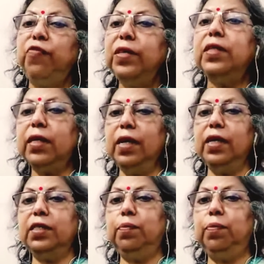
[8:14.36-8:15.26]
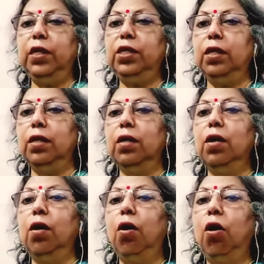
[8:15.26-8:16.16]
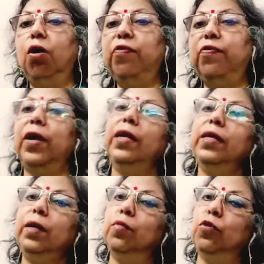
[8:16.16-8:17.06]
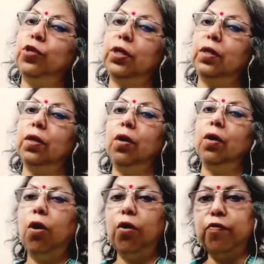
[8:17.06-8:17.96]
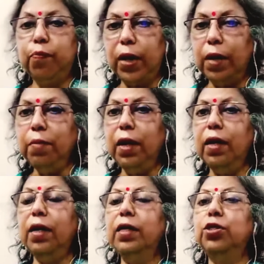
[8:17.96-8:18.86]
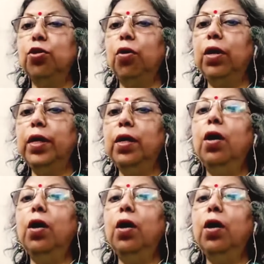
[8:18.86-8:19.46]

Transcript: physical expression of an emotion, of primarily joy,